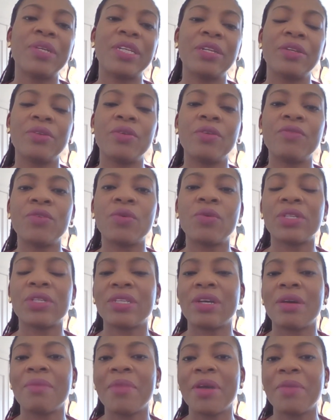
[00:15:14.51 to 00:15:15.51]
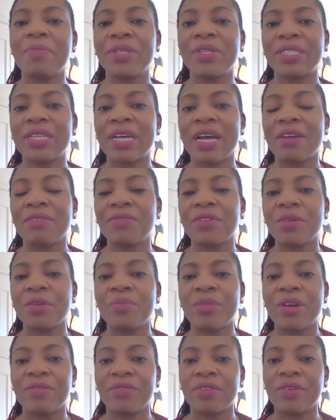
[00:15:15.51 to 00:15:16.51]
But then, of course, our members have a
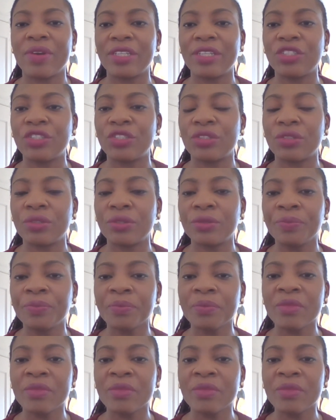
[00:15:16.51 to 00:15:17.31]
preferential